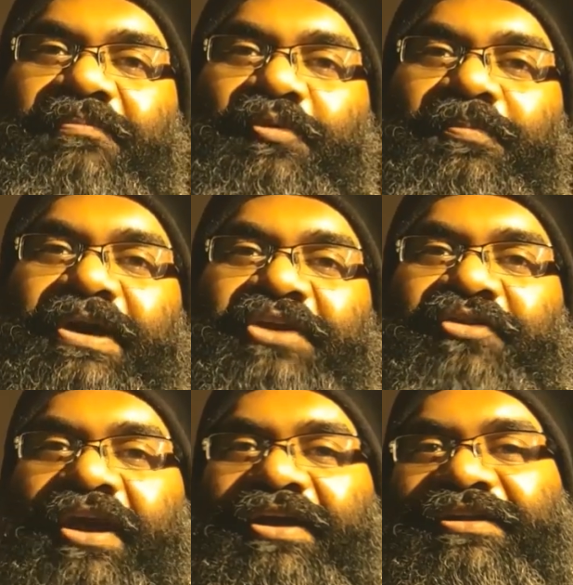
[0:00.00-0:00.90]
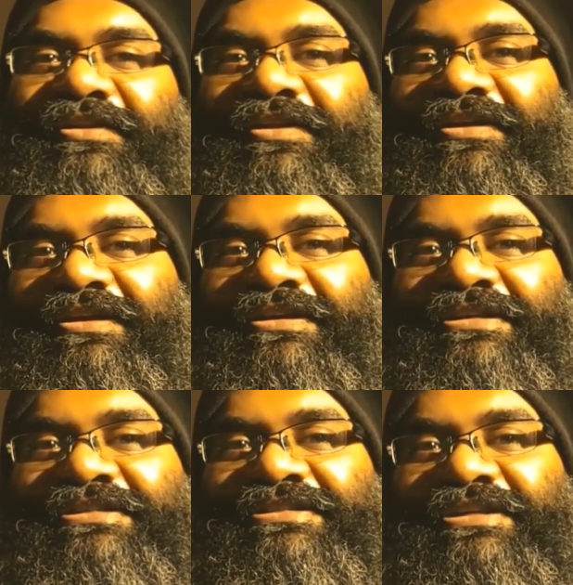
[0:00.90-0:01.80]
Mumbai Dragon,
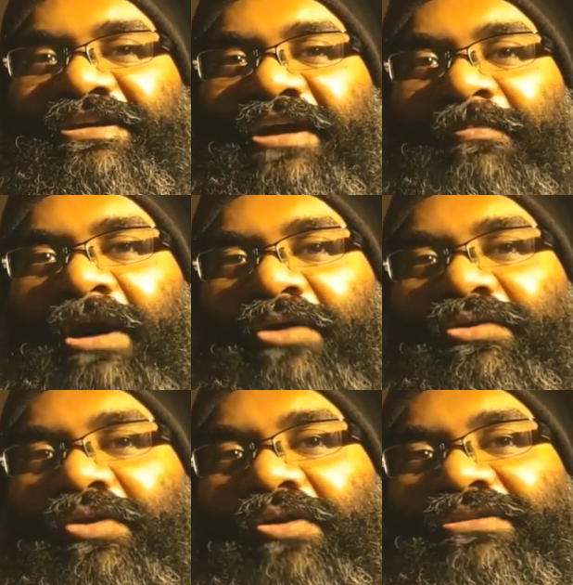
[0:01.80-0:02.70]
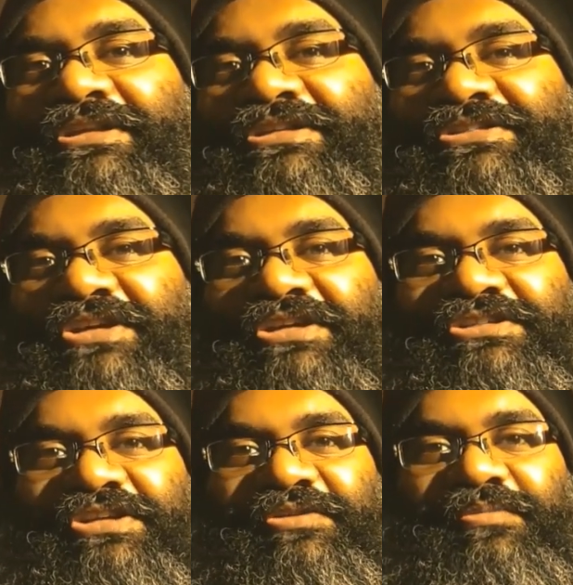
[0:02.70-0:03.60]
is about Northeast
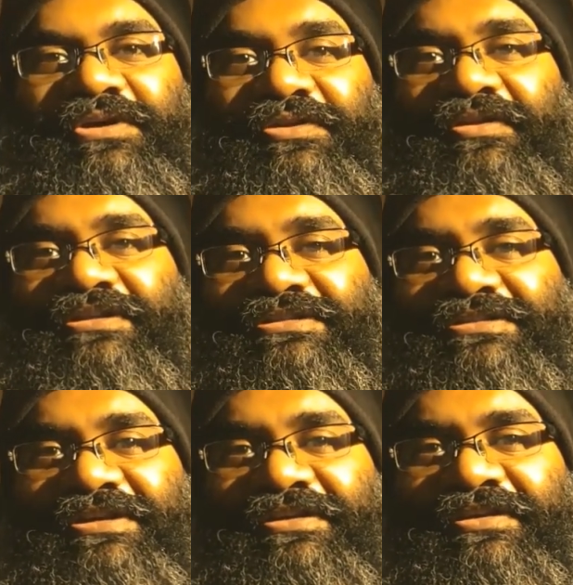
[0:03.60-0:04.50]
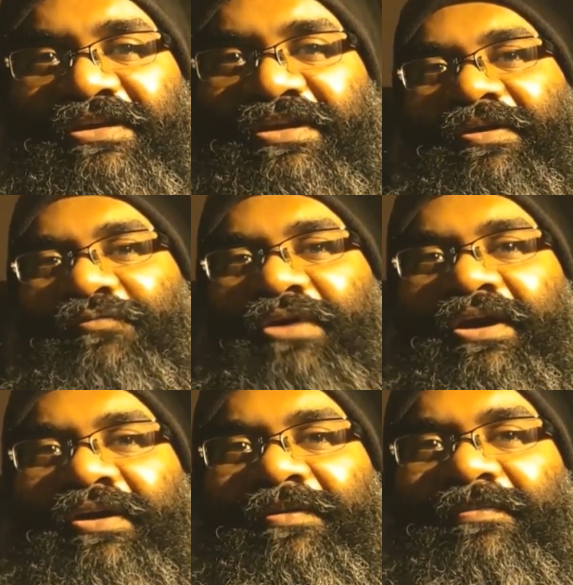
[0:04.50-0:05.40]
Indian mother and son,
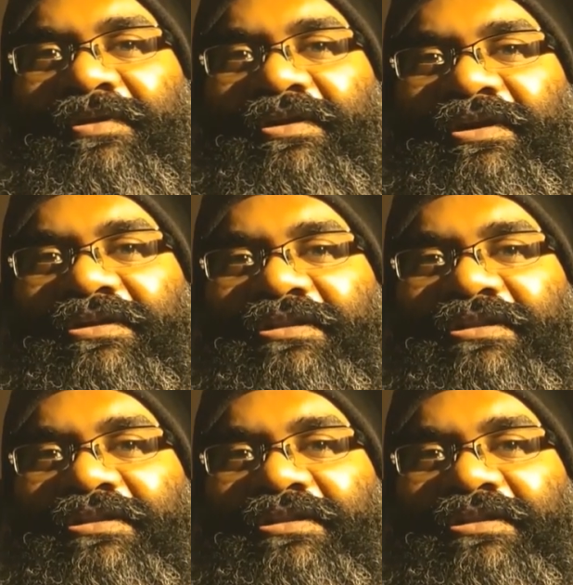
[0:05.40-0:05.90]
where the